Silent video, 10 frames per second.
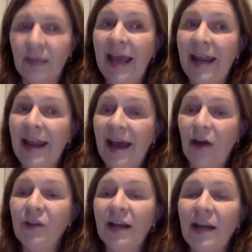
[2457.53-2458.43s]
And
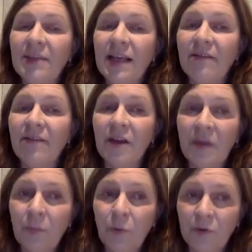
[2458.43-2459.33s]
now there comes a very
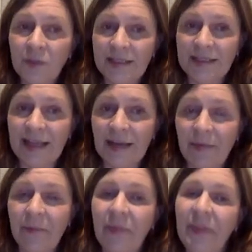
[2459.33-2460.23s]
important step.
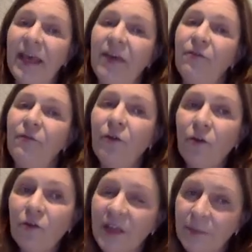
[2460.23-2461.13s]
They
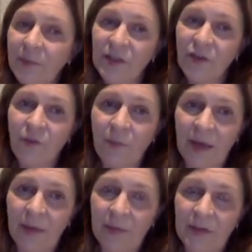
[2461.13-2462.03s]
fold that piece of
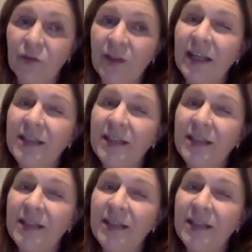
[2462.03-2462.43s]
paper so that